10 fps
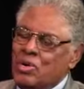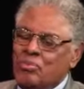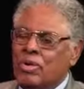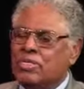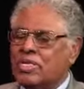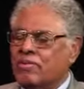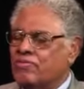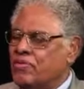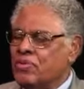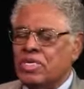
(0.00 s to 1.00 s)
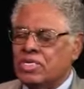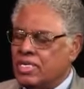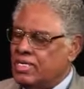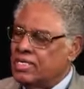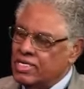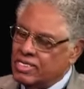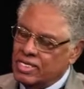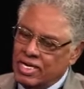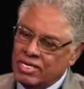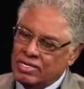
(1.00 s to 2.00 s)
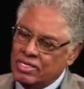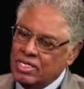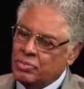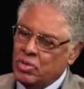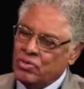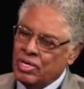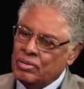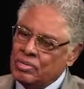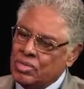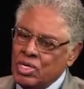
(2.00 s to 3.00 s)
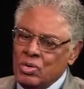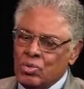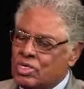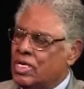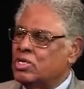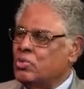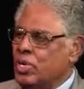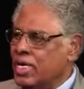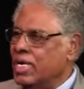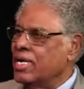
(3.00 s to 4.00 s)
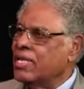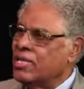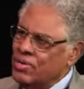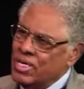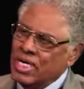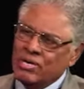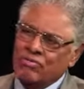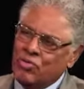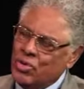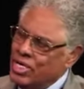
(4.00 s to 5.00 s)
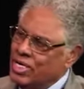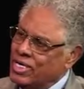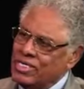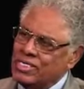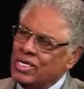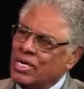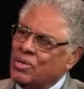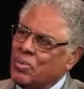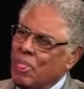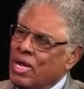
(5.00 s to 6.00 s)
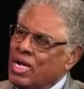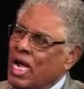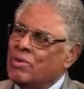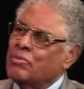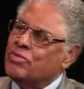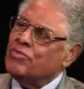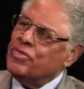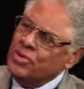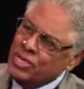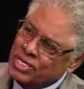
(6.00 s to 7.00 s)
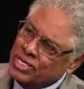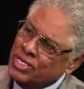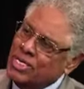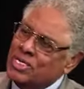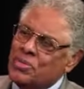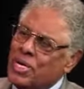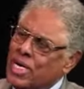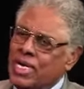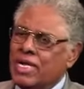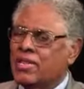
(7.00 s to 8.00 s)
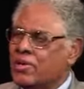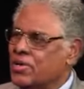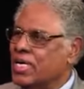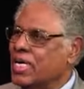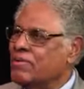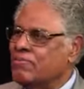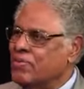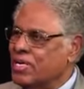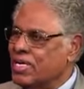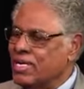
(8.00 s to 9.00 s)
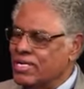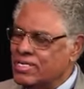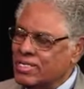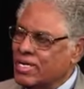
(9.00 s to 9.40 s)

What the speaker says: most of the foolish things that are said on these programs were said 20 and 30 and 40 years ago, and refuted 20 and 30 and 40 years ago.